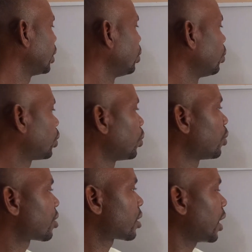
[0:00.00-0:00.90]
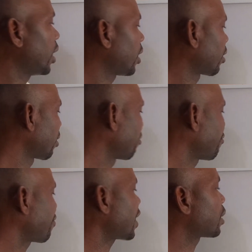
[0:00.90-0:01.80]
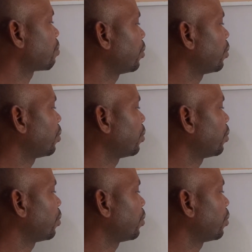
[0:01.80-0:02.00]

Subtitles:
You should say, first